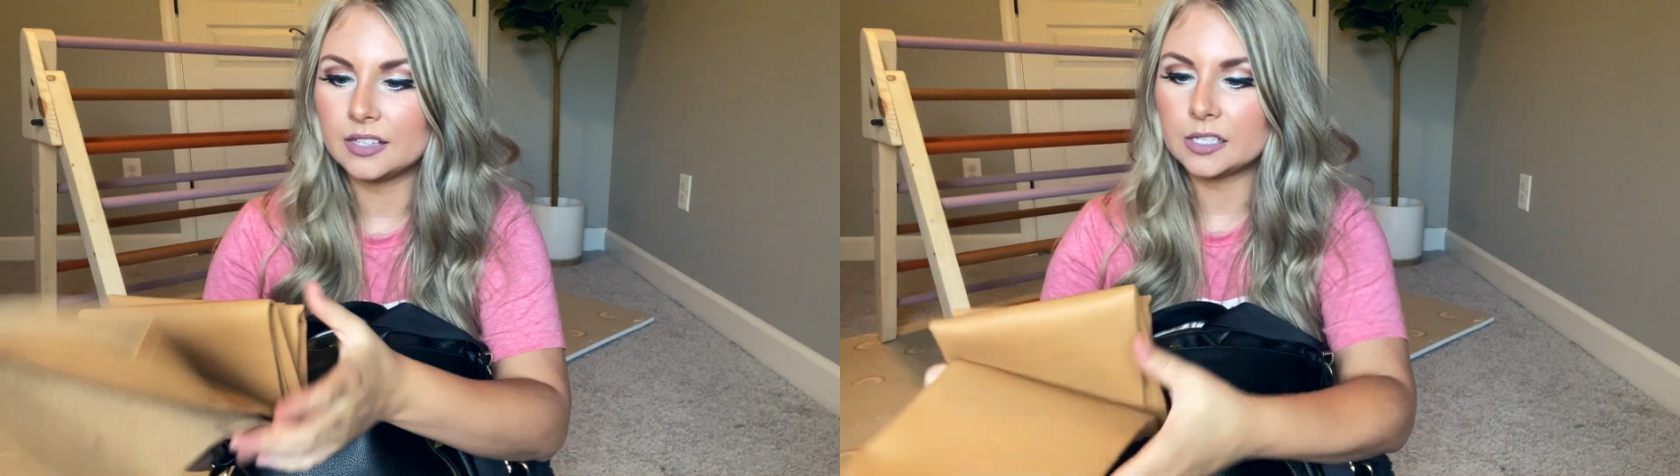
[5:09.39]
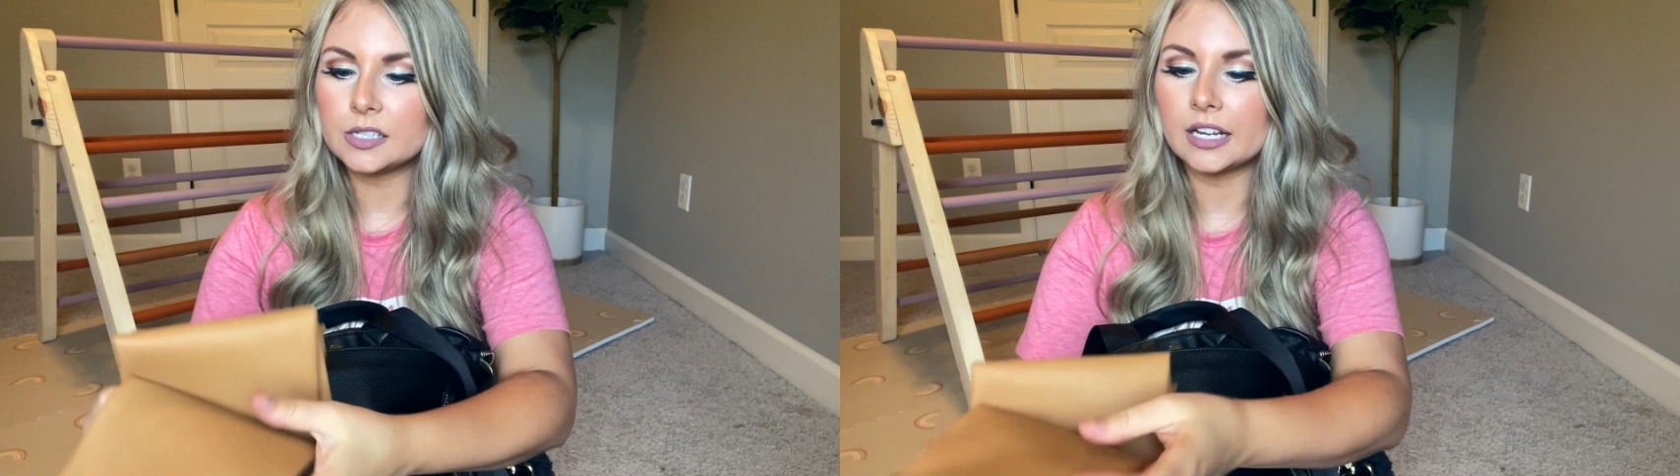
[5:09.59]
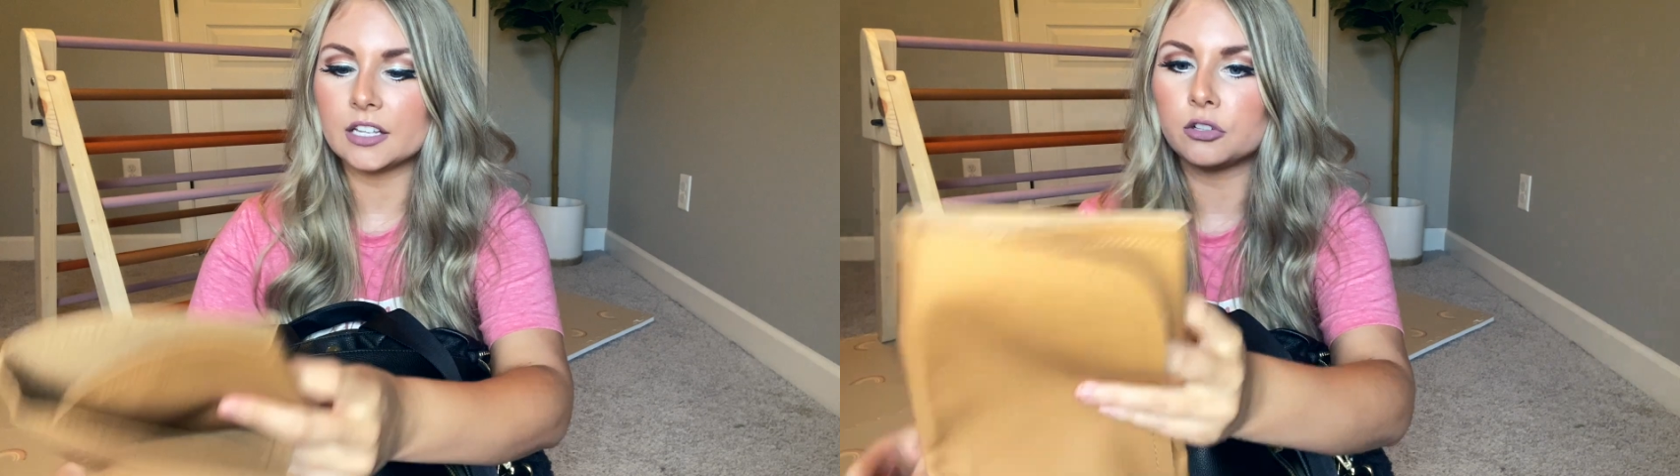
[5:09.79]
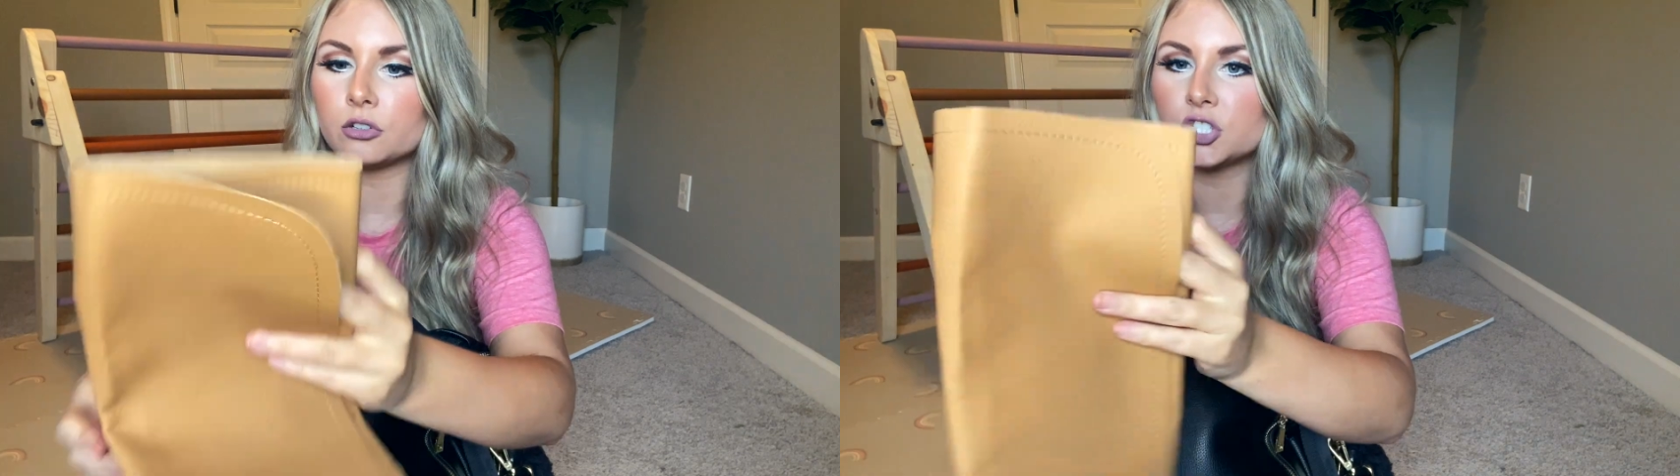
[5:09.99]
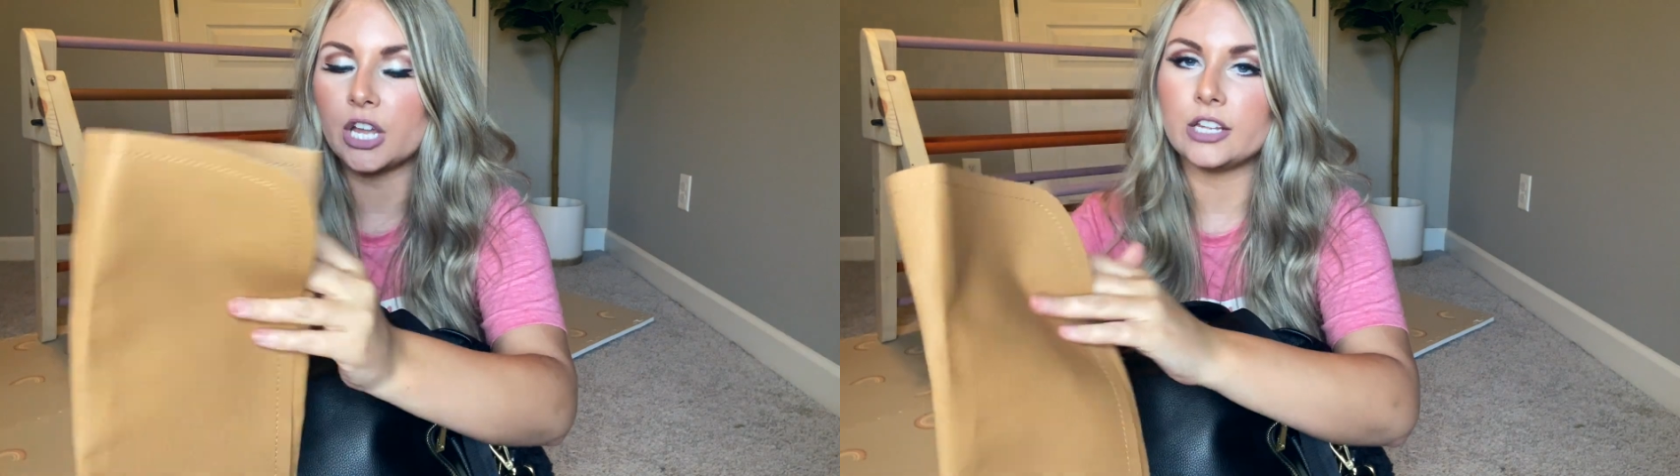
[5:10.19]
This is like a
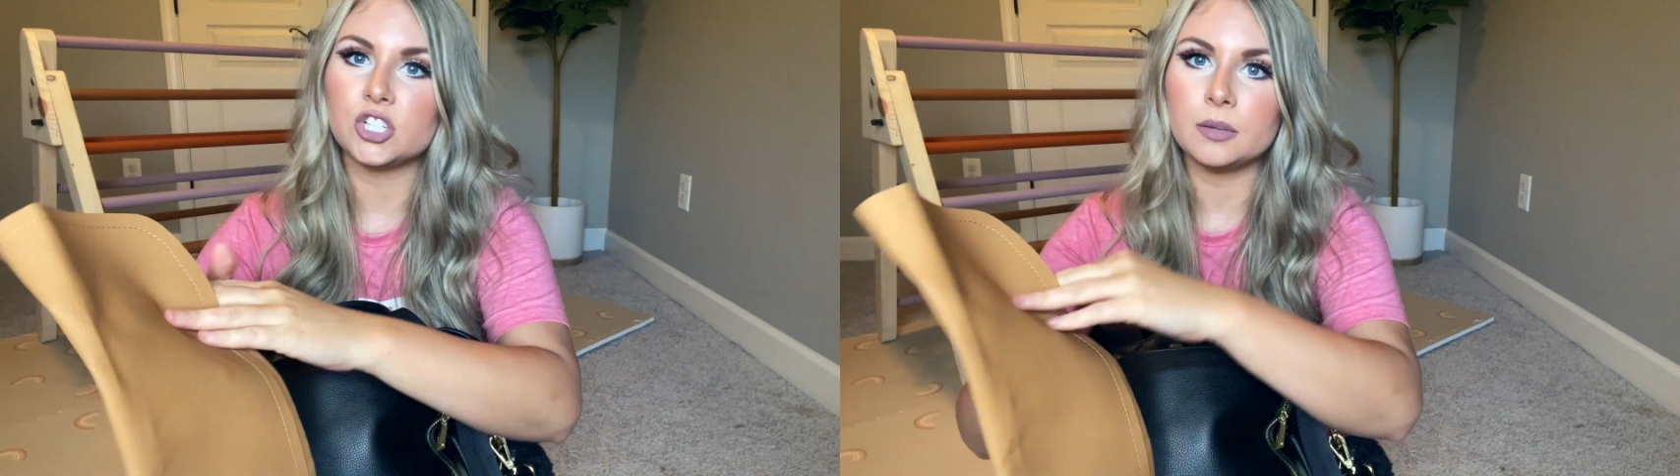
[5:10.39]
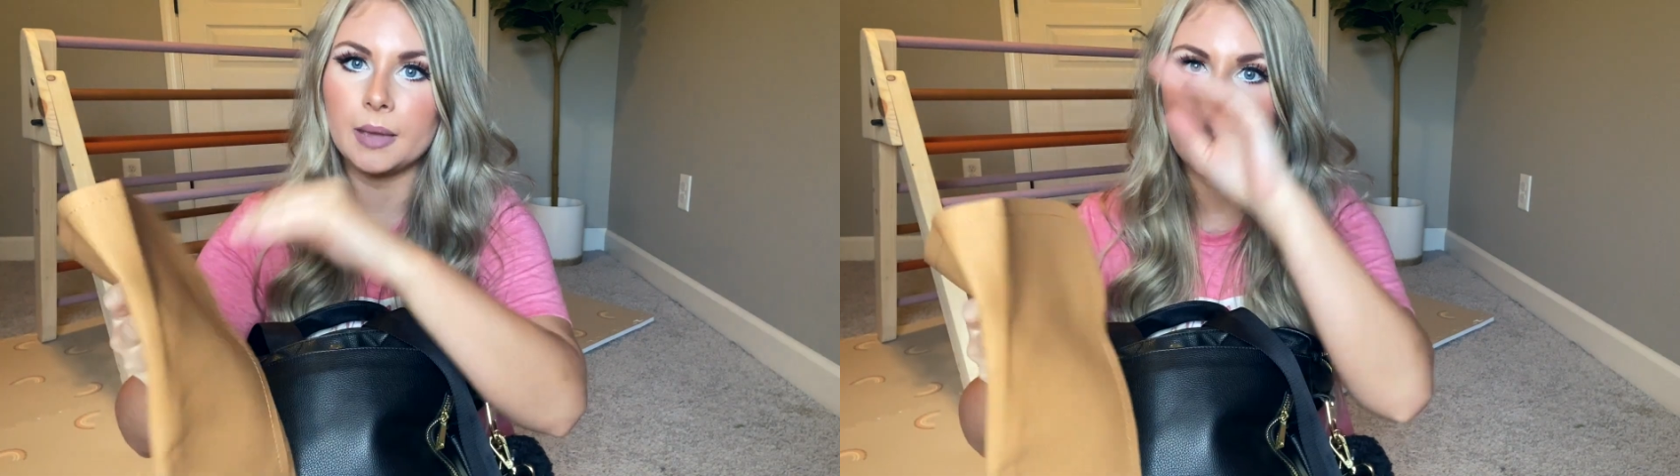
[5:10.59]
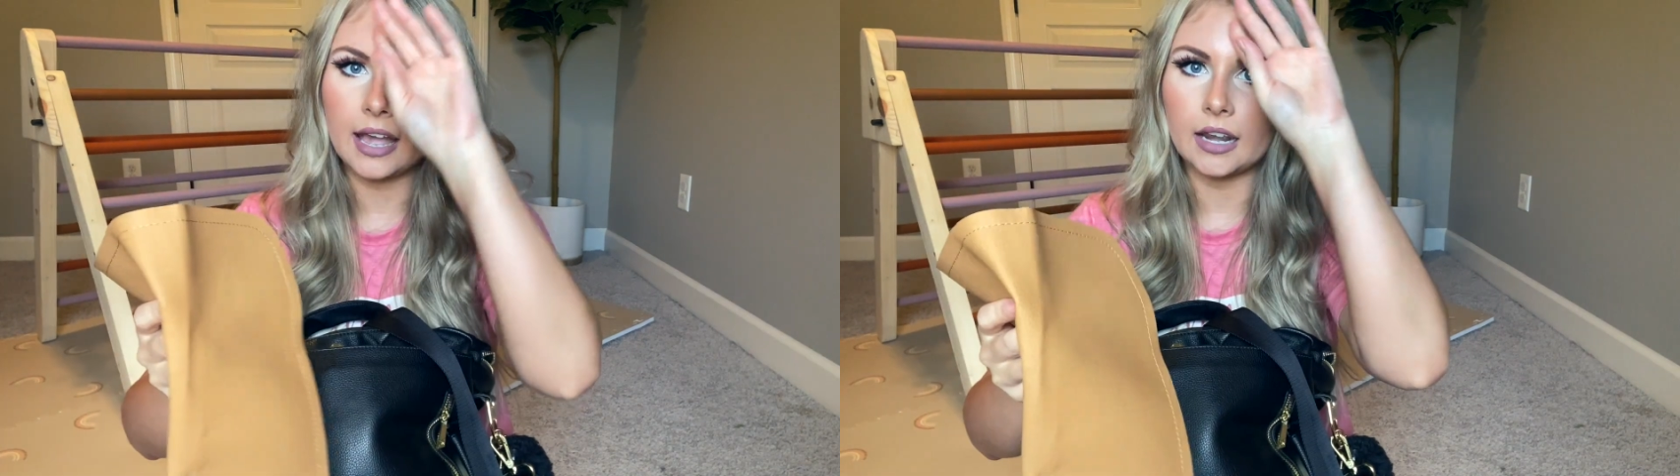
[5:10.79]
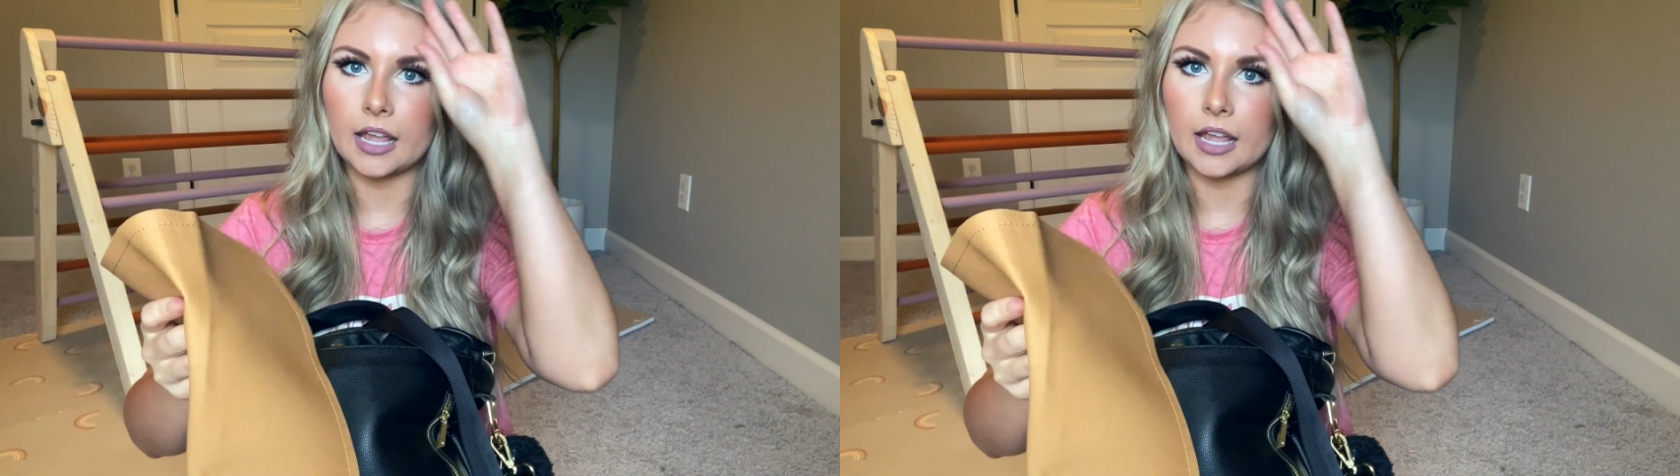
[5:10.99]
little changing pad.